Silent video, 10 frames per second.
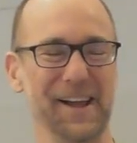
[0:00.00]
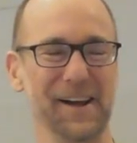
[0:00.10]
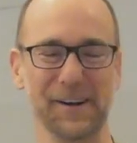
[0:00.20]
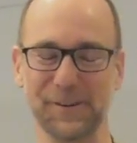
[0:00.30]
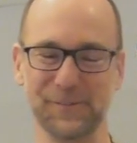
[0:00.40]

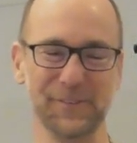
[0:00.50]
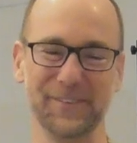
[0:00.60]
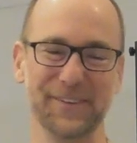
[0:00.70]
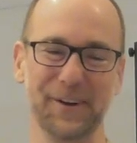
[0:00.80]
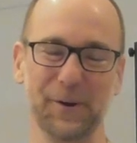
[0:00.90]
Uh,
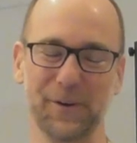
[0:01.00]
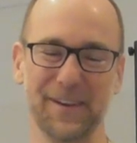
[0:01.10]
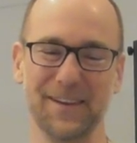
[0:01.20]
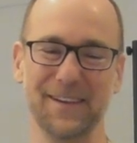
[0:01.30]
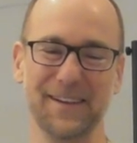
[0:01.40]
you know,
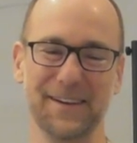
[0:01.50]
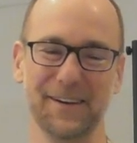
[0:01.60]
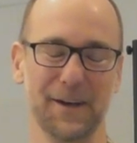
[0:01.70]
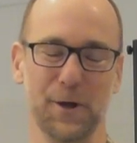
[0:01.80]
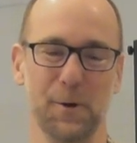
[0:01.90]
he
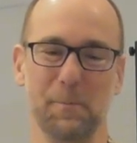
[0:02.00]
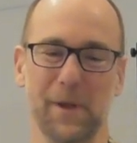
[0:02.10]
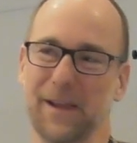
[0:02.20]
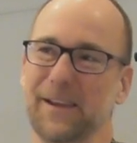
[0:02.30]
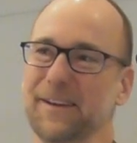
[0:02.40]

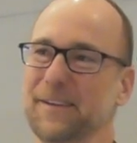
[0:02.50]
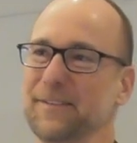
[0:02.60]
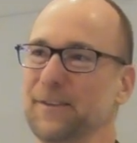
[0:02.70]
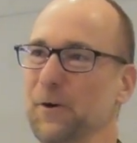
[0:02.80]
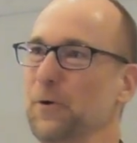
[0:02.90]
made
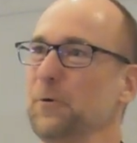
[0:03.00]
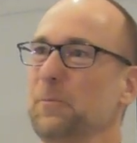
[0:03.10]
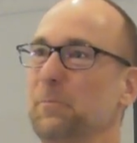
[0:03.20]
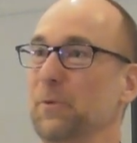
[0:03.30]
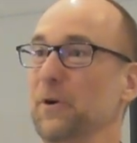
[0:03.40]
his
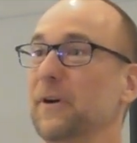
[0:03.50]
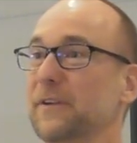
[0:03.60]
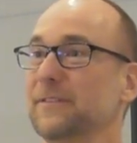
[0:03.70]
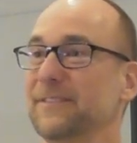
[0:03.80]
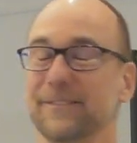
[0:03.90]
own book
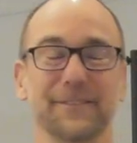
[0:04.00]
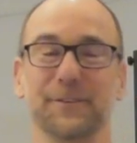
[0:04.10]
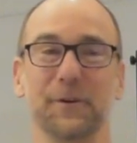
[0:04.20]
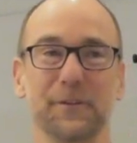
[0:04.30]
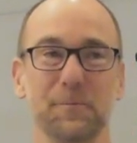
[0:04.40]

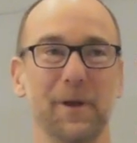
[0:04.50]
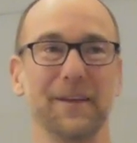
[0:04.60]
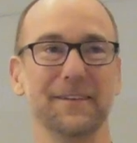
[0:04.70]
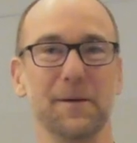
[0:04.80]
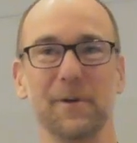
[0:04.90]
during the
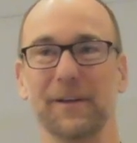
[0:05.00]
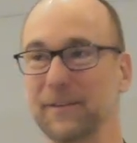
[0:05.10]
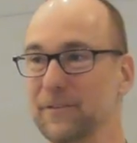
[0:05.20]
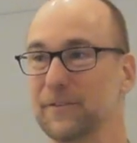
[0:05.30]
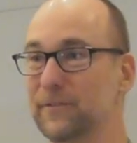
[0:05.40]

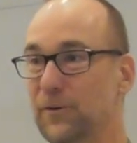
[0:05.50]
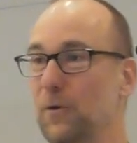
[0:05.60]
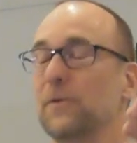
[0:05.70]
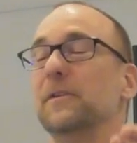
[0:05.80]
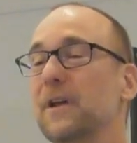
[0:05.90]
pandemic,
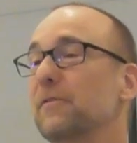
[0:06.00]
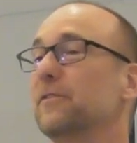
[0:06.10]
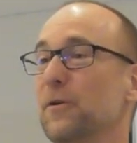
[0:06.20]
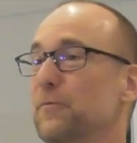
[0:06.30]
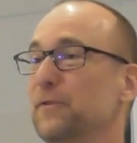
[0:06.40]
totally of
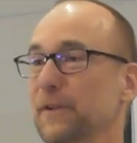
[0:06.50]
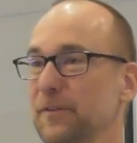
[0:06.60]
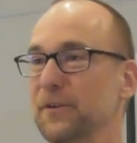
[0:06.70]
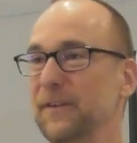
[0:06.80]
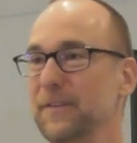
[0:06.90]
his own
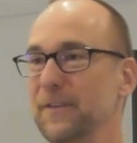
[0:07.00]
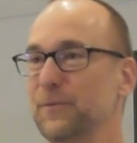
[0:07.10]
volition.